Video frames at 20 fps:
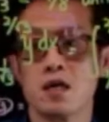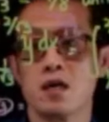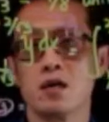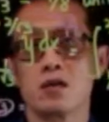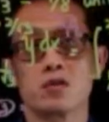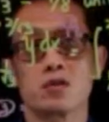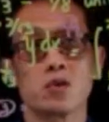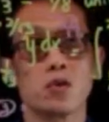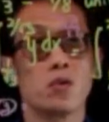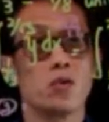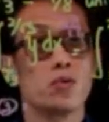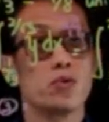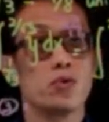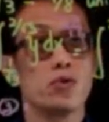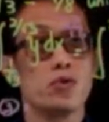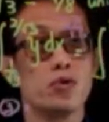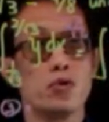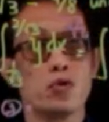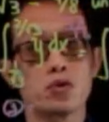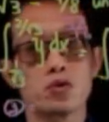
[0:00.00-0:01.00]
So you
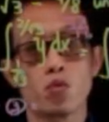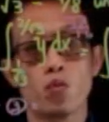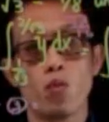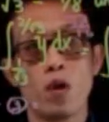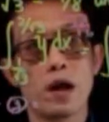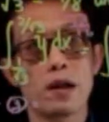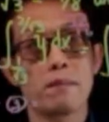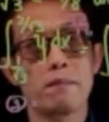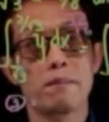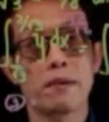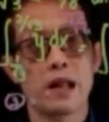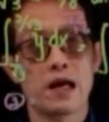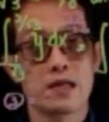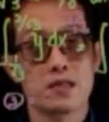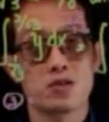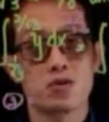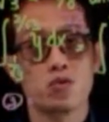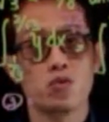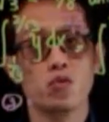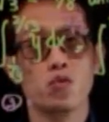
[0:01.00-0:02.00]
use 1
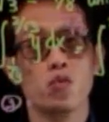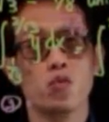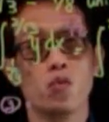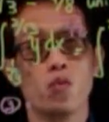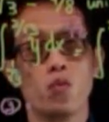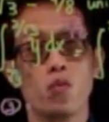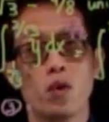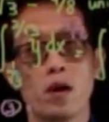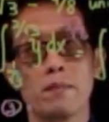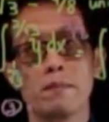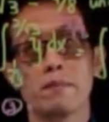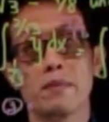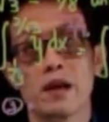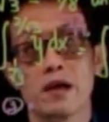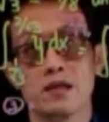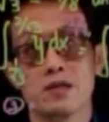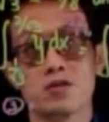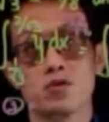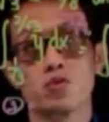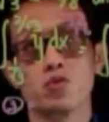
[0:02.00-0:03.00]
plus 2. 1
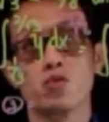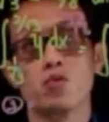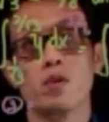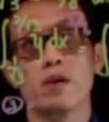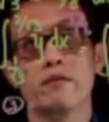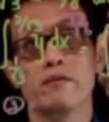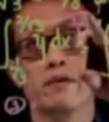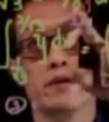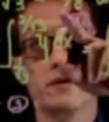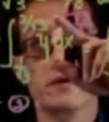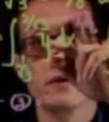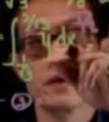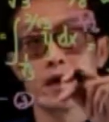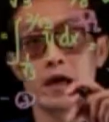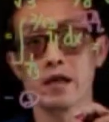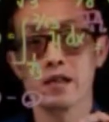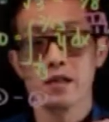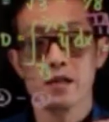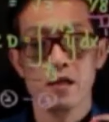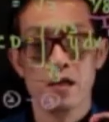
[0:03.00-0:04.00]
plus 2, what will you
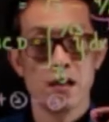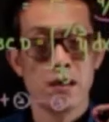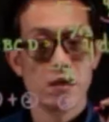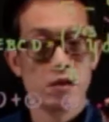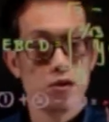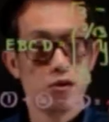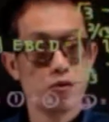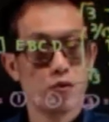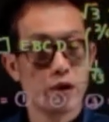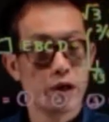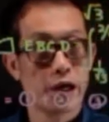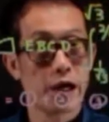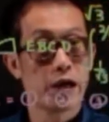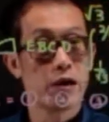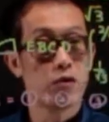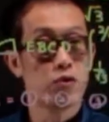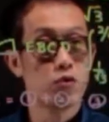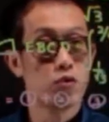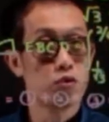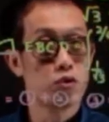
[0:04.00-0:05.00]
get? You will get
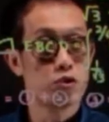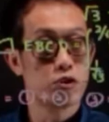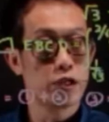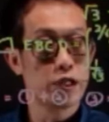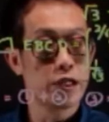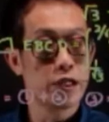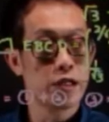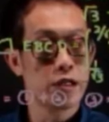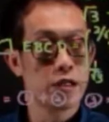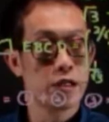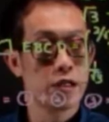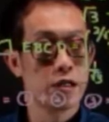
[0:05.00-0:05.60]
root 3